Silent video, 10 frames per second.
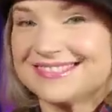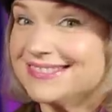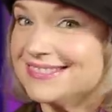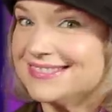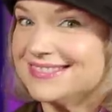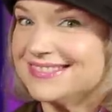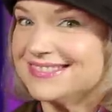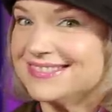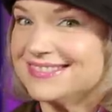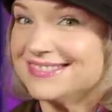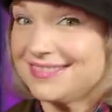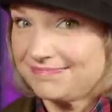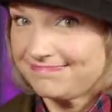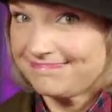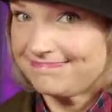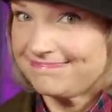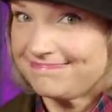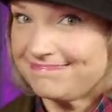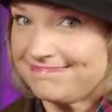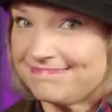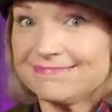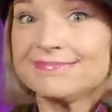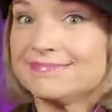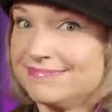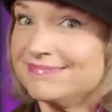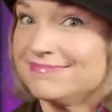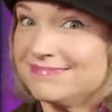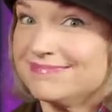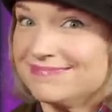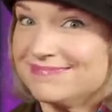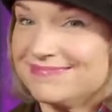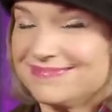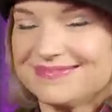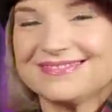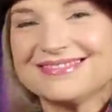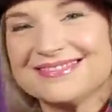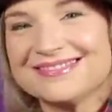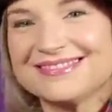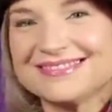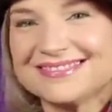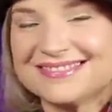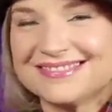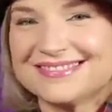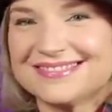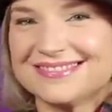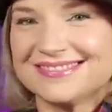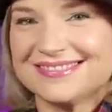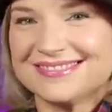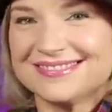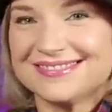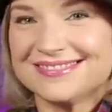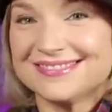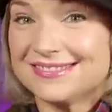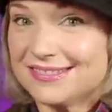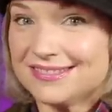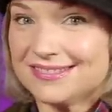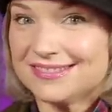(not speaking)